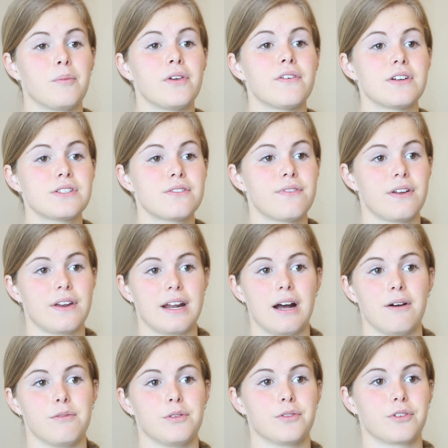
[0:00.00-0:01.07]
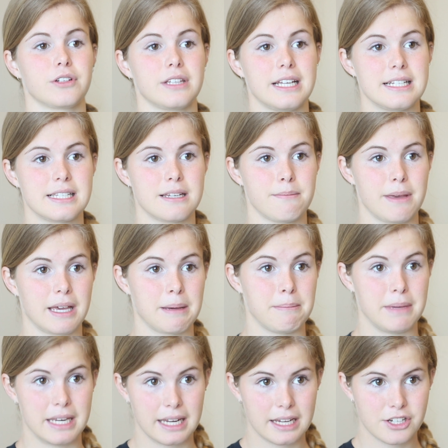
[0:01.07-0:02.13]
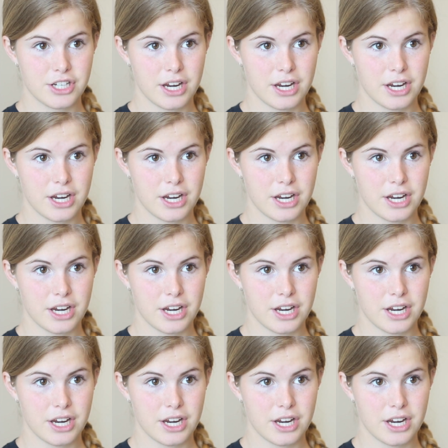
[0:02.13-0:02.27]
We've also found it helpful for leads to make a meeting